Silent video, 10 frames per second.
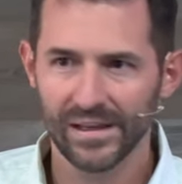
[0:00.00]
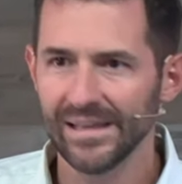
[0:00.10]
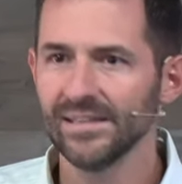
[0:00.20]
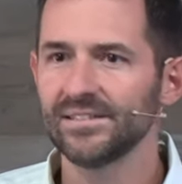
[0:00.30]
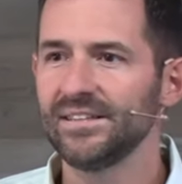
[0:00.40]

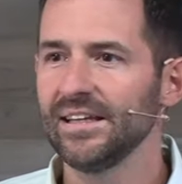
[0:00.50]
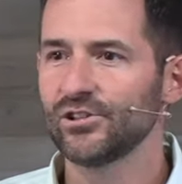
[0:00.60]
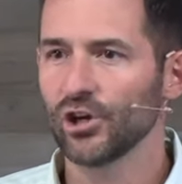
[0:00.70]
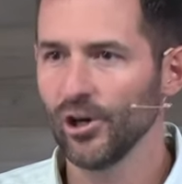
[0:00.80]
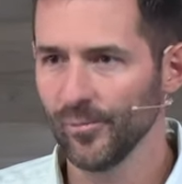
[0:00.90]
is
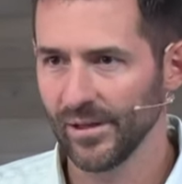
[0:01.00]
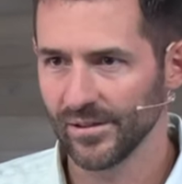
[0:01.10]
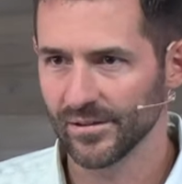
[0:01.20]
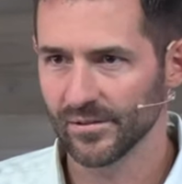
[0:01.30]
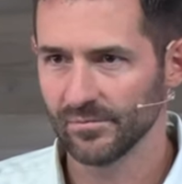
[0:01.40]

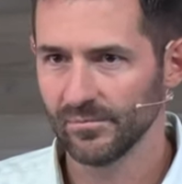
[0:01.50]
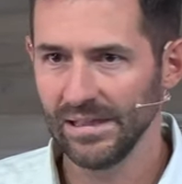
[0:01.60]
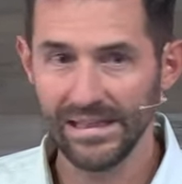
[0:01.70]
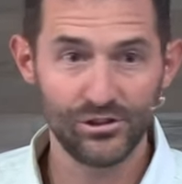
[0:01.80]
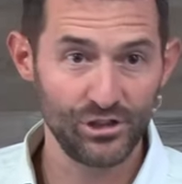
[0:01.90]
determined
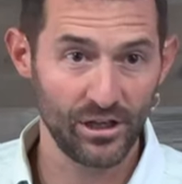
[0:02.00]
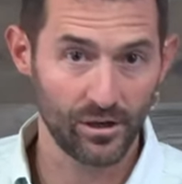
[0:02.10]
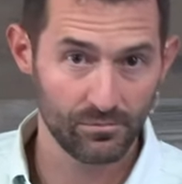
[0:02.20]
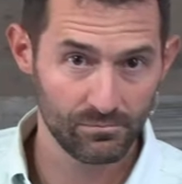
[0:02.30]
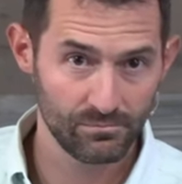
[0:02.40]
each
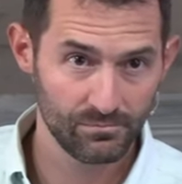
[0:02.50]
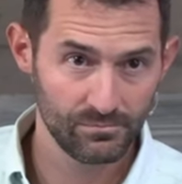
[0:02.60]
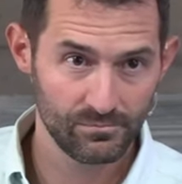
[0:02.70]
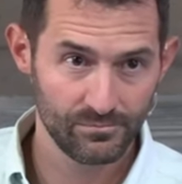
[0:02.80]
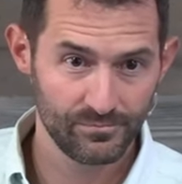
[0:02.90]
year?
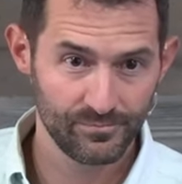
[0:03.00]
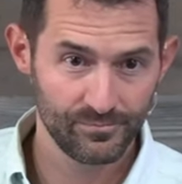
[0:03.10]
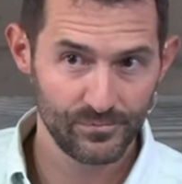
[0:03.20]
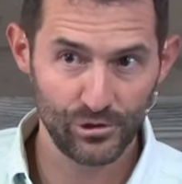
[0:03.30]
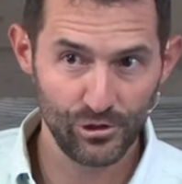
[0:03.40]

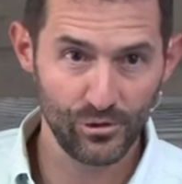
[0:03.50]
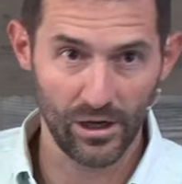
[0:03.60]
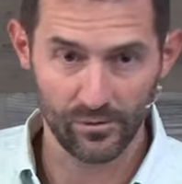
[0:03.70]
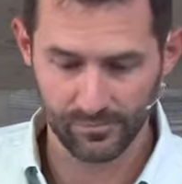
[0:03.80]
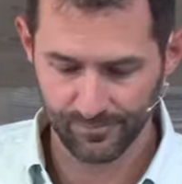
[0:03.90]
Do you know?